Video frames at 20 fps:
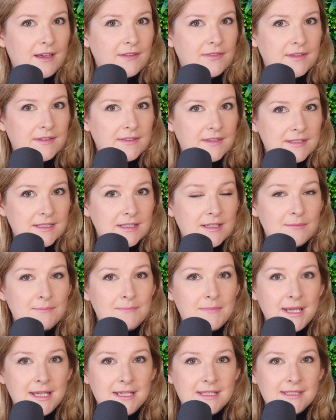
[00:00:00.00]
I think that's an
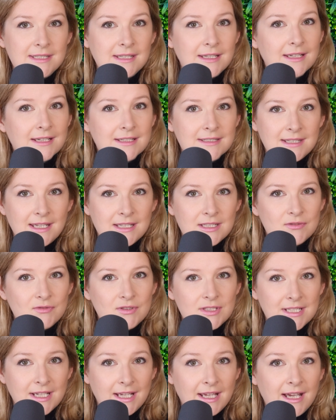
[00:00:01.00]
amazing
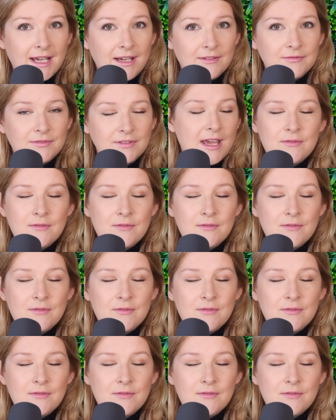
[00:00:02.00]
accessory to have.